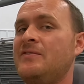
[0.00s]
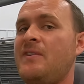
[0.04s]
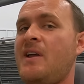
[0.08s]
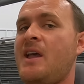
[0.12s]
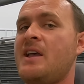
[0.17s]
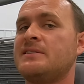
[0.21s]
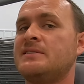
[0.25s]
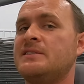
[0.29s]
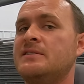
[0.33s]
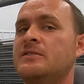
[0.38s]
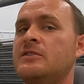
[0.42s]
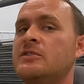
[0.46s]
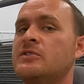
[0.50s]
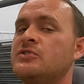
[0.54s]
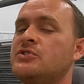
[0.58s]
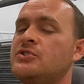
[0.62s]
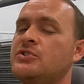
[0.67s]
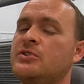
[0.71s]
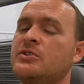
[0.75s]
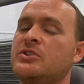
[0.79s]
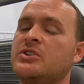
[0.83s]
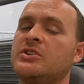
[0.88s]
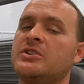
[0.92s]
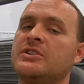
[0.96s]
fasteners
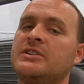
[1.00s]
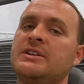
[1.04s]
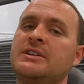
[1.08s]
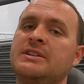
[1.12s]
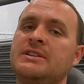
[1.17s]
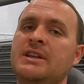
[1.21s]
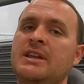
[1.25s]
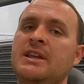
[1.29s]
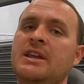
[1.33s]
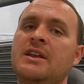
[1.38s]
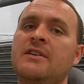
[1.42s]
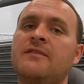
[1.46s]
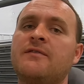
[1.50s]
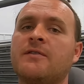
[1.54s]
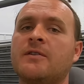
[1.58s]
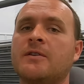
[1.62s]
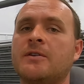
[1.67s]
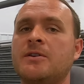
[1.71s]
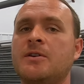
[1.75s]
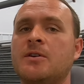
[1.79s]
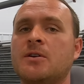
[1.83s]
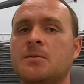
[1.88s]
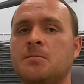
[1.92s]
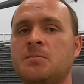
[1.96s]
you're going to need
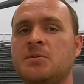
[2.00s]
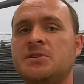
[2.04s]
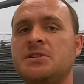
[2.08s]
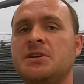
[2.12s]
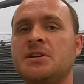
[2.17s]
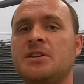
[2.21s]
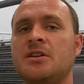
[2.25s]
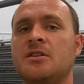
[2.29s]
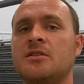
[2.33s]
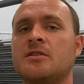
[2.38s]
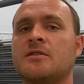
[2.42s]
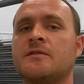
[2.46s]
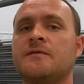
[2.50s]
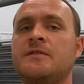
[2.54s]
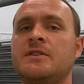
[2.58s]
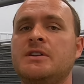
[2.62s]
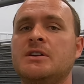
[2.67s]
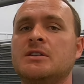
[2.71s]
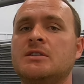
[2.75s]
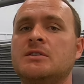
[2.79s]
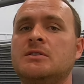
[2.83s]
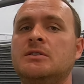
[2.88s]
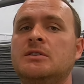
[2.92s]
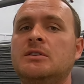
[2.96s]
for your particular
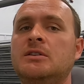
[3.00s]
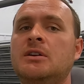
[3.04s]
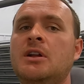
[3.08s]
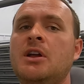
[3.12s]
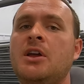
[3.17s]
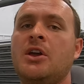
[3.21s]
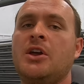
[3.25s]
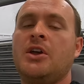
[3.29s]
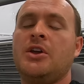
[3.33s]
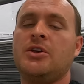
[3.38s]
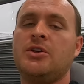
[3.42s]
vehicle,